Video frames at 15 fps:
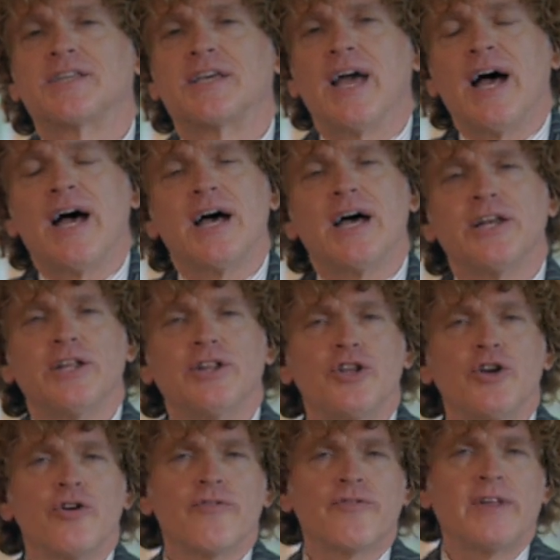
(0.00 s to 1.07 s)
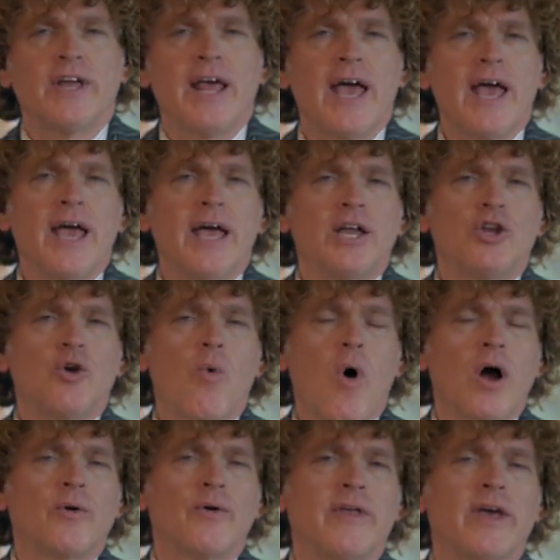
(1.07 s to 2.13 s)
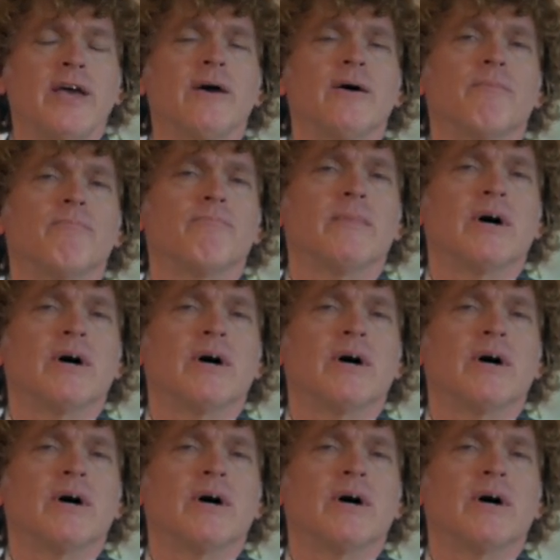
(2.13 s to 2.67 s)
God in the earth today and you walk with him